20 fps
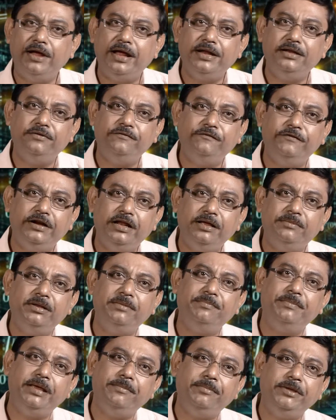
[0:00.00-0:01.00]
random
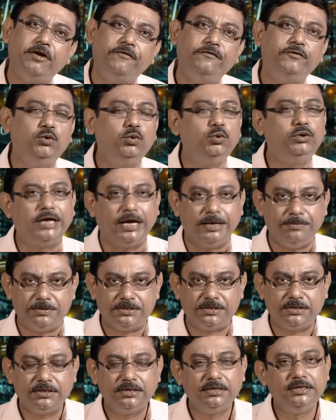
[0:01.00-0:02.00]
variable may be of two
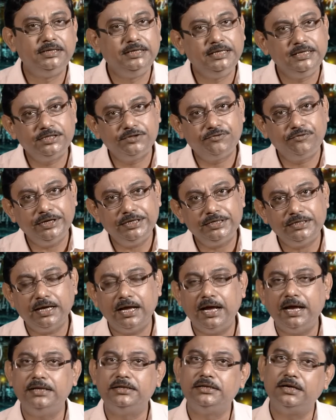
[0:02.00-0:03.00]
types, discrete
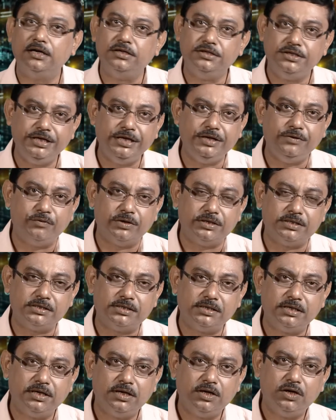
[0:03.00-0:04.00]
and
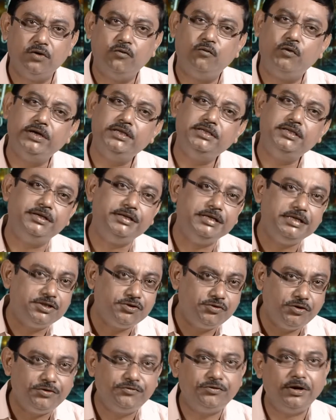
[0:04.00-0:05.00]
continuous. What is a
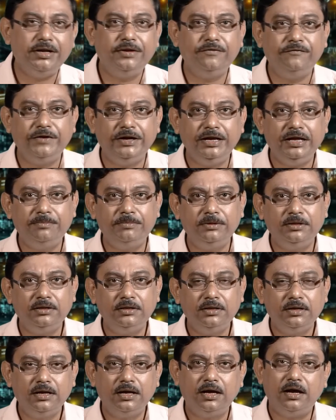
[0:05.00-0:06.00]
discrete random variable?
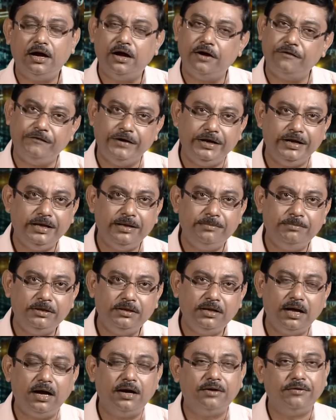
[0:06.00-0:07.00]
A
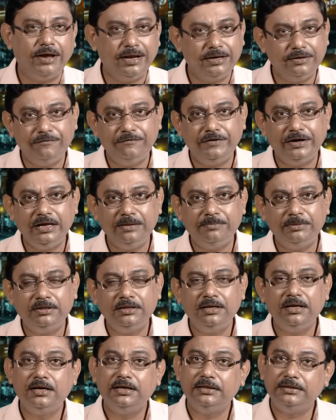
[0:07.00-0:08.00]
random
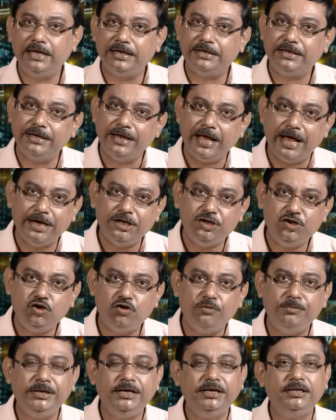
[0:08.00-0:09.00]
variable that can
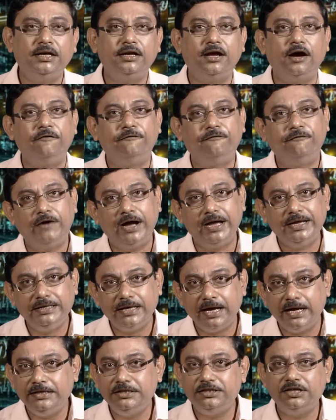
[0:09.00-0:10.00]
assume either a
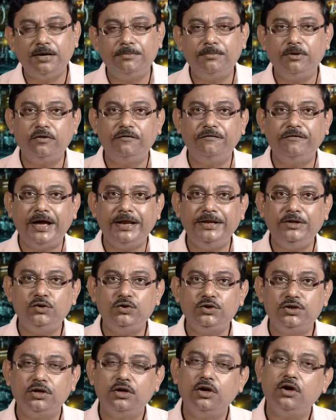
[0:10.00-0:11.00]
finite number of
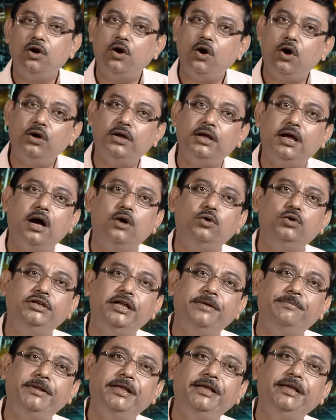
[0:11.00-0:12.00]
values or
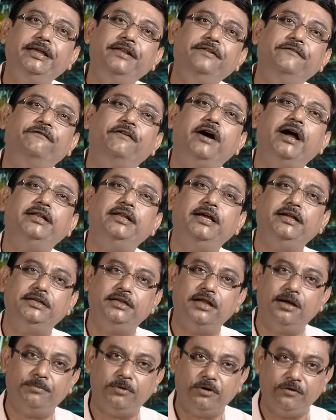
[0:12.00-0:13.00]
countably
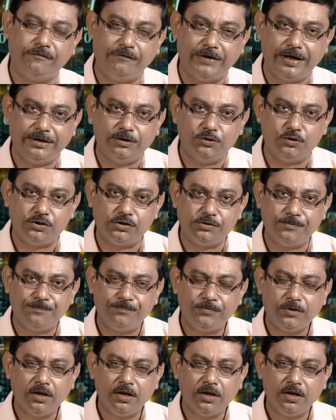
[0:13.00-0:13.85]
infinite number of values.